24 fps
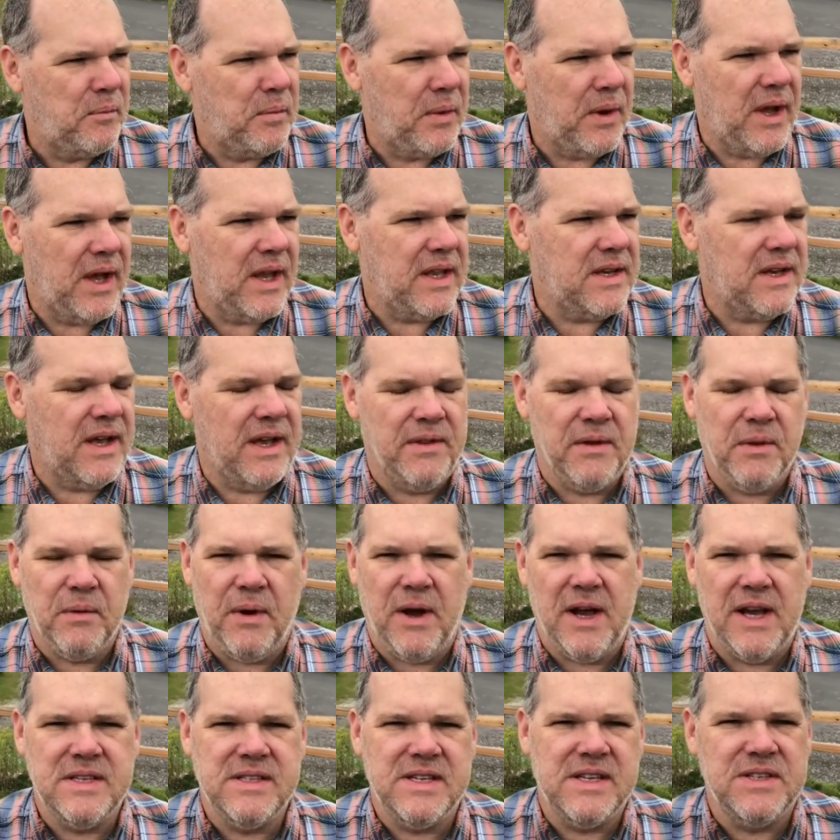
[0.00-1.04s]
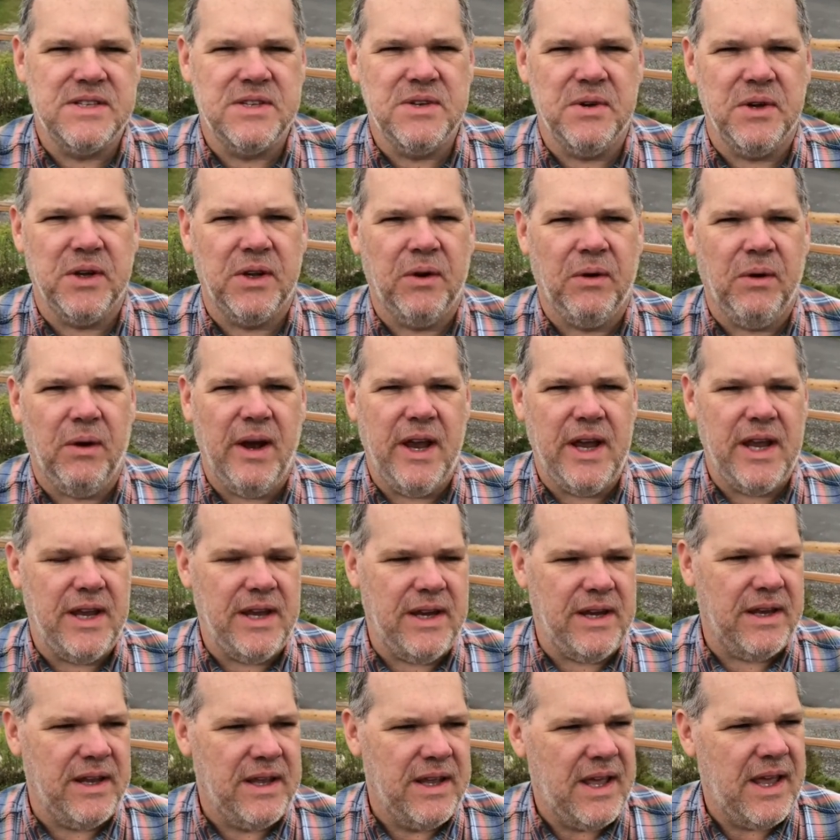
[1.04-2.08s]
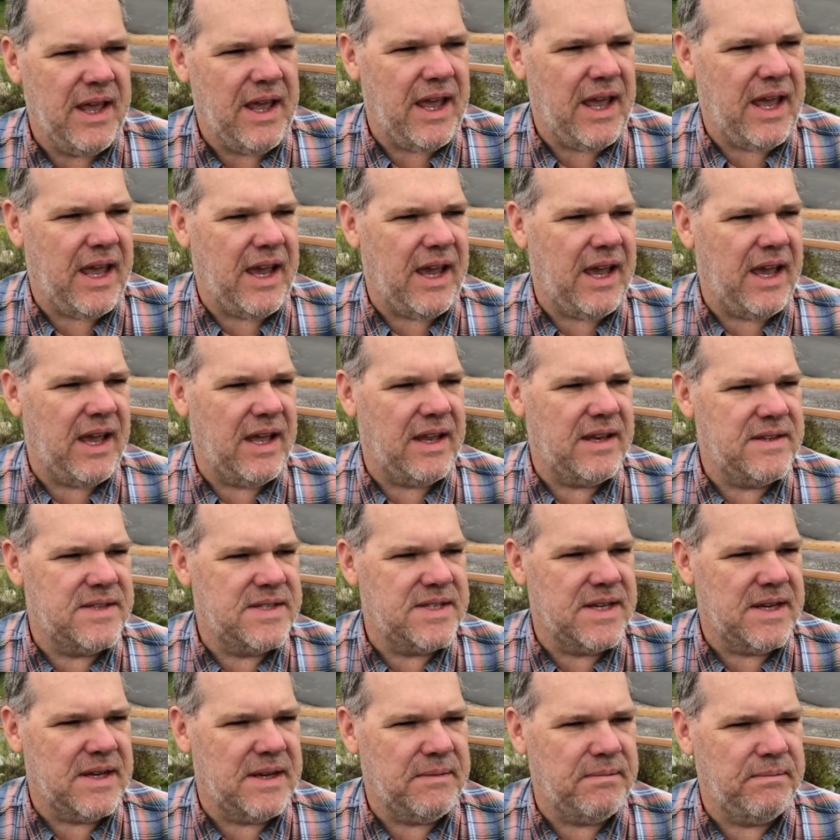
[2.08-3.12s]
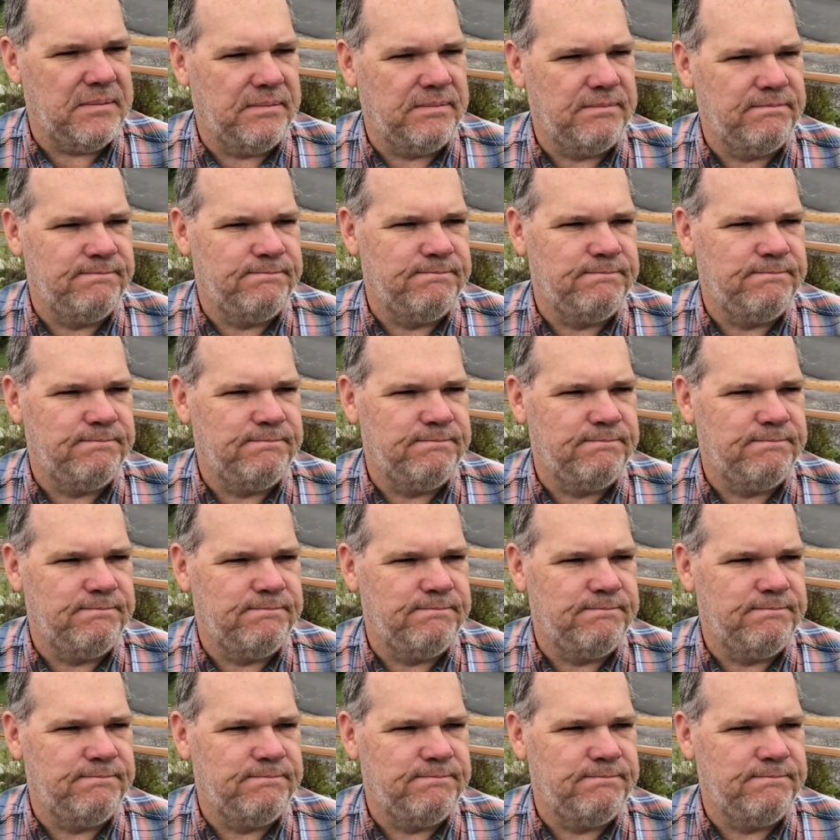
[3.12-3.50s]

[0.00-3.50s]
But otherwise, he's doing great, and um,